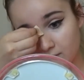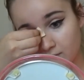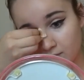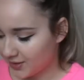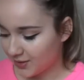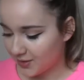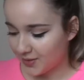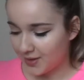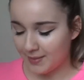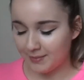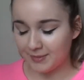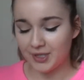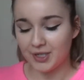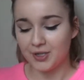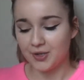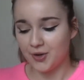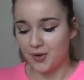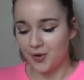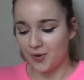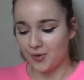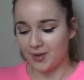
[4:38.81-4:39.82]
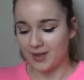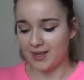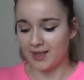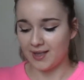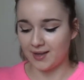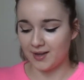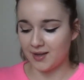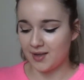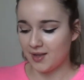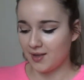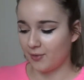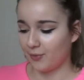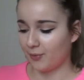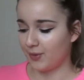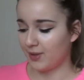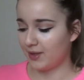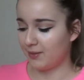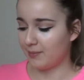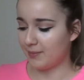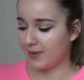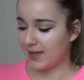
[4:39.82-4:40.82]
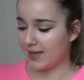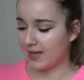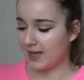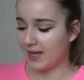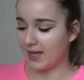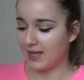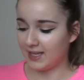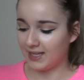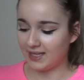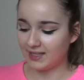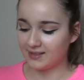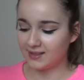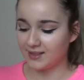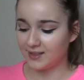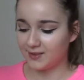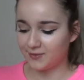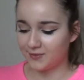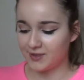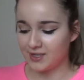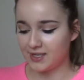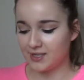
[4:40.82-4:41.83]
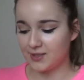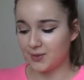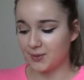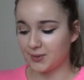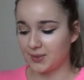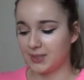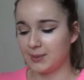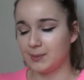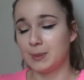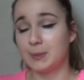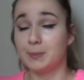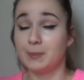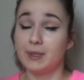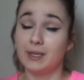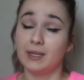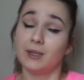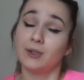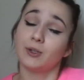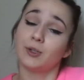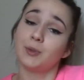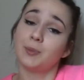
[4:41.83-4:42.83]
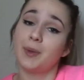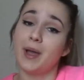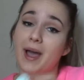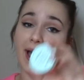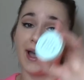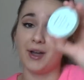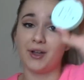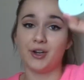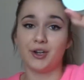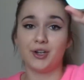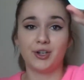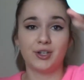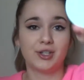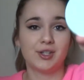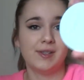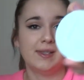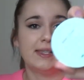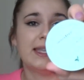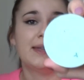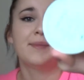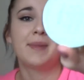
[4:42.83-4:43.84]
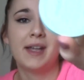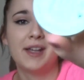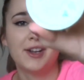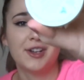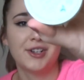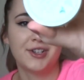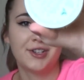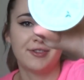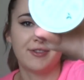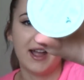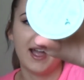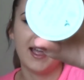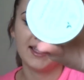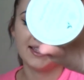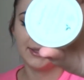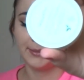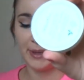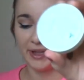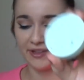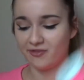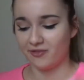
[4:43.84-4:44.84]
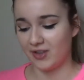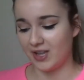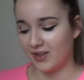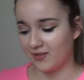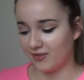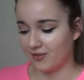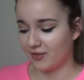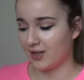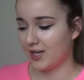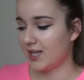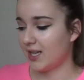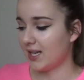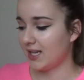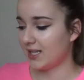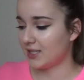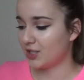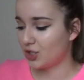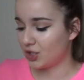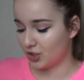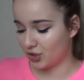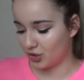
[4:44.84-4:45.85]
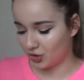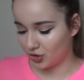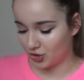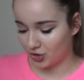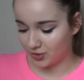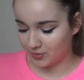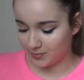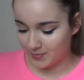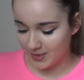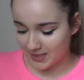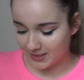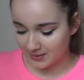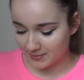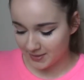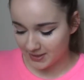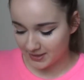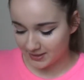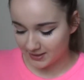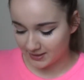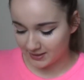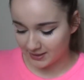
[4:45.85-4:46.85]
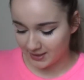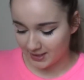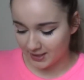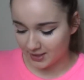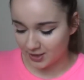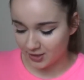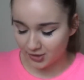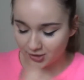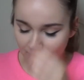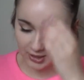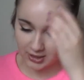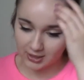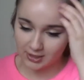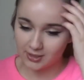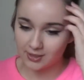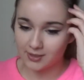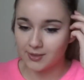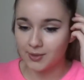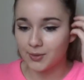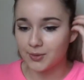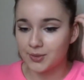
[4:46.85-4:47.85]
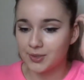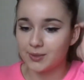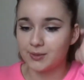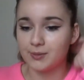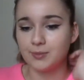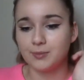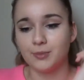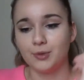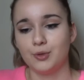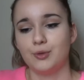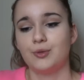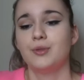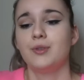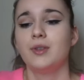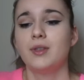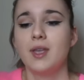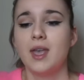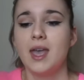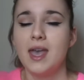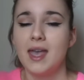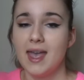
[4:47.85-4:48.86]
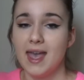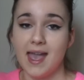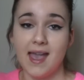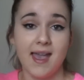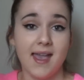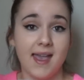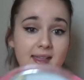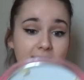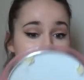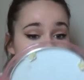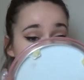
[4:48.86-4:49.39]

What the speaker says: So I'm gonna go in with my Innisfree No Sebum Mineral Powder to set my under eye. It's my favorite. It just makes my skin underneath so smooth and